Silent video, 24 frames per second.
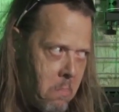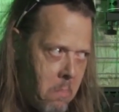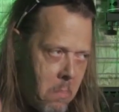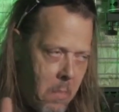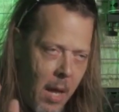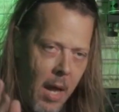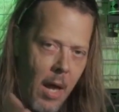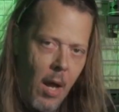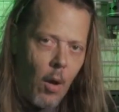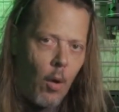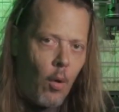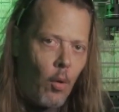
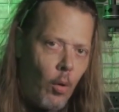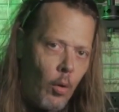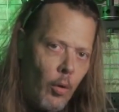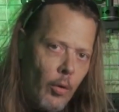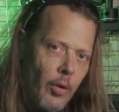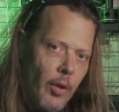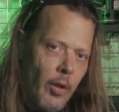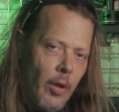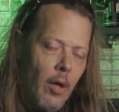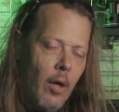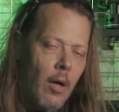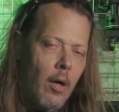how old
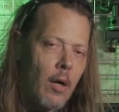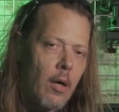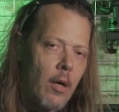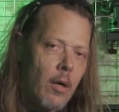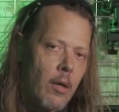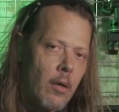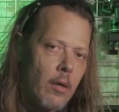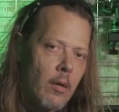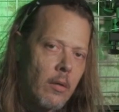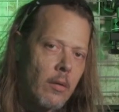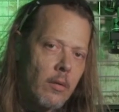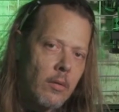you
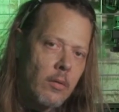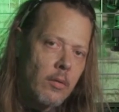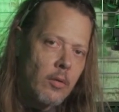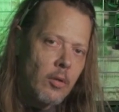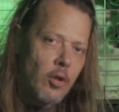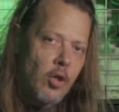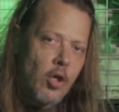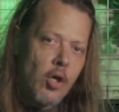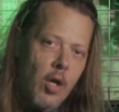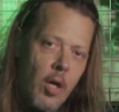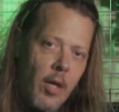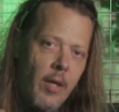are,
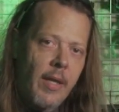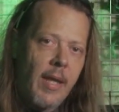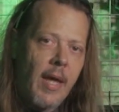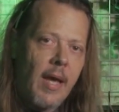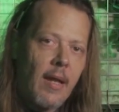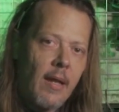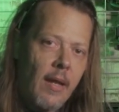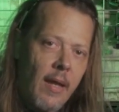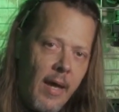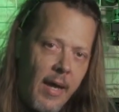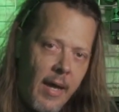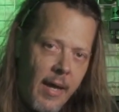turn on
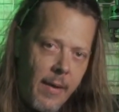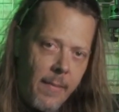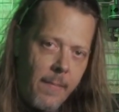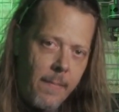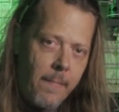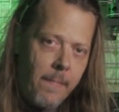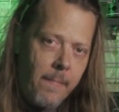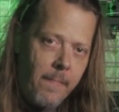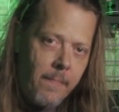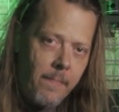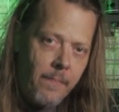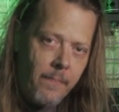that light.
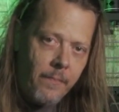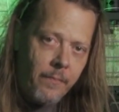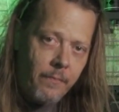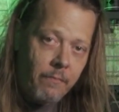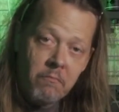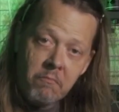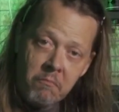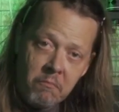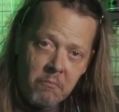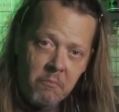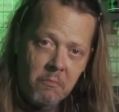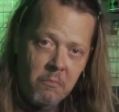
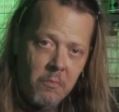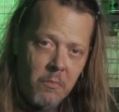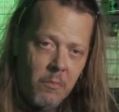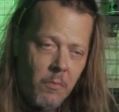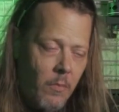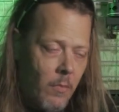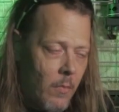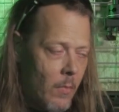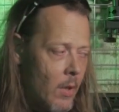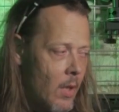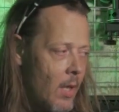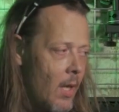
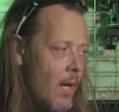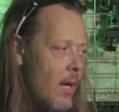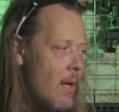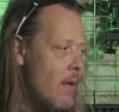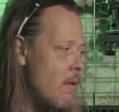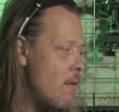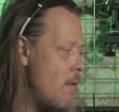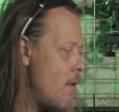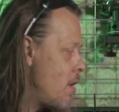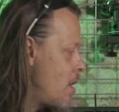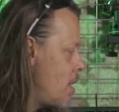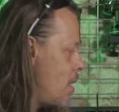Okay?
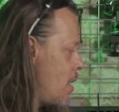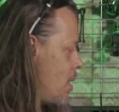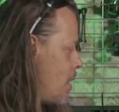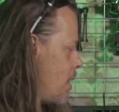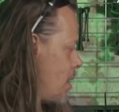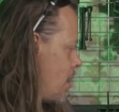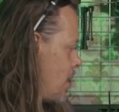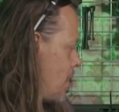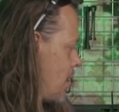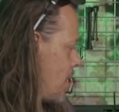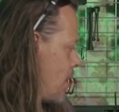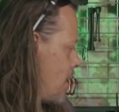
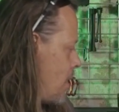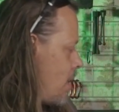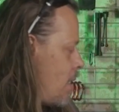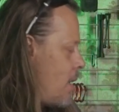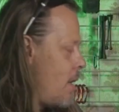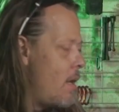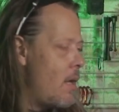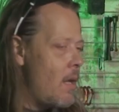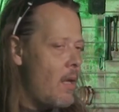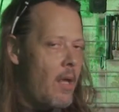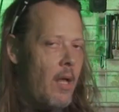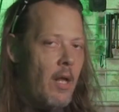
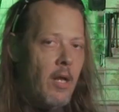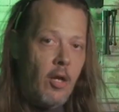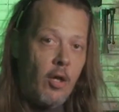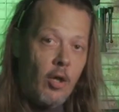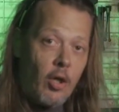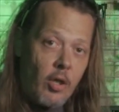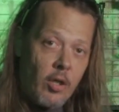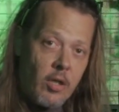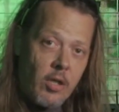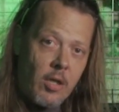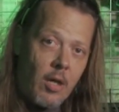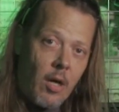And you
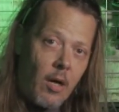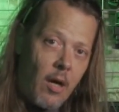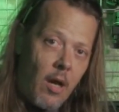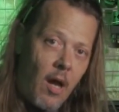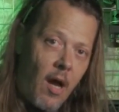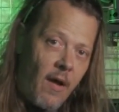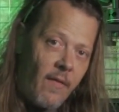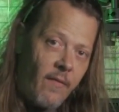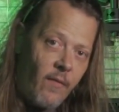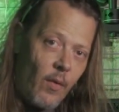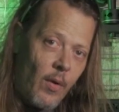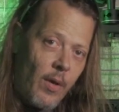could start
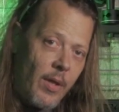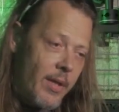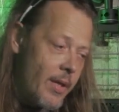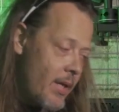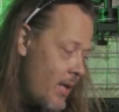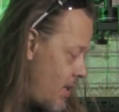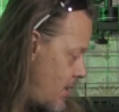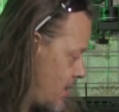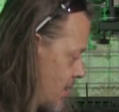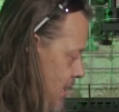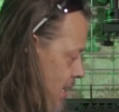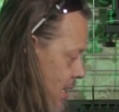off with,
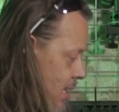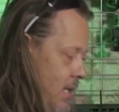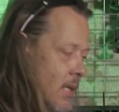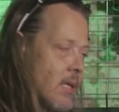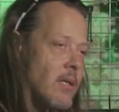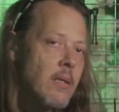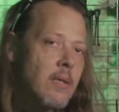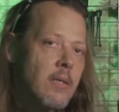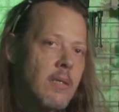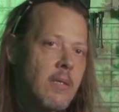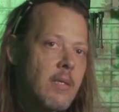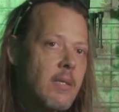is it
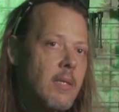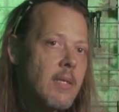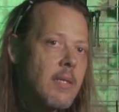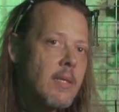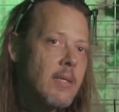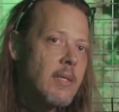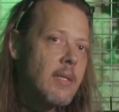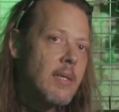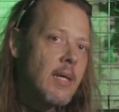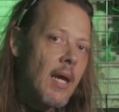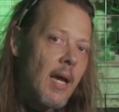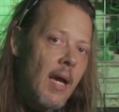
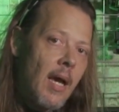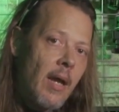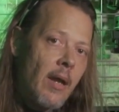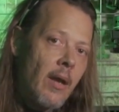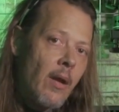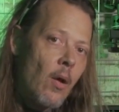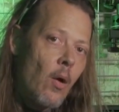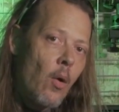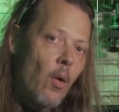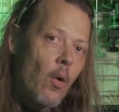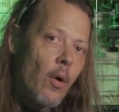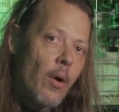
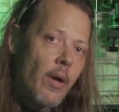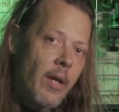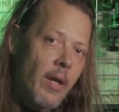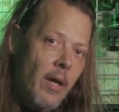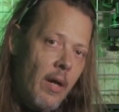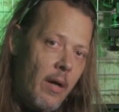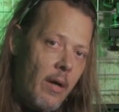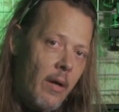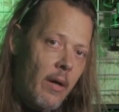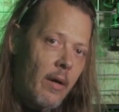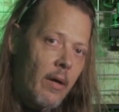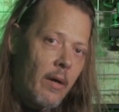10 or
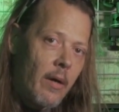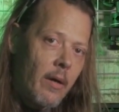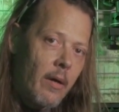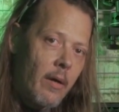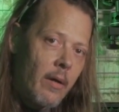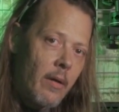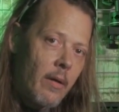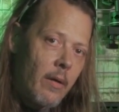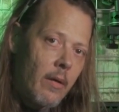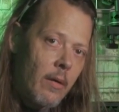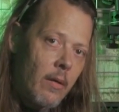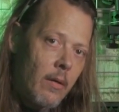younger?
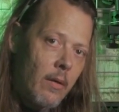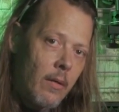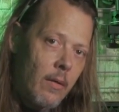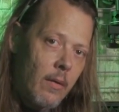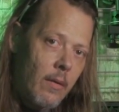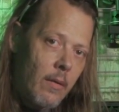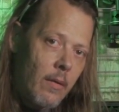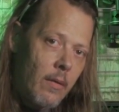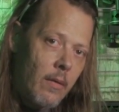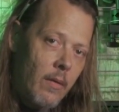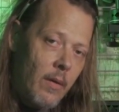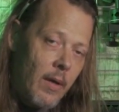
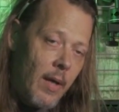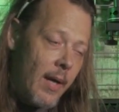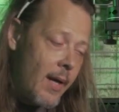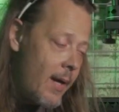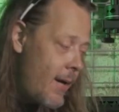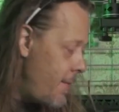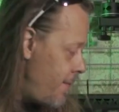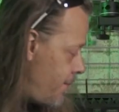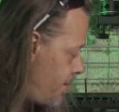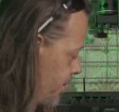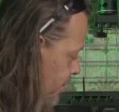Right?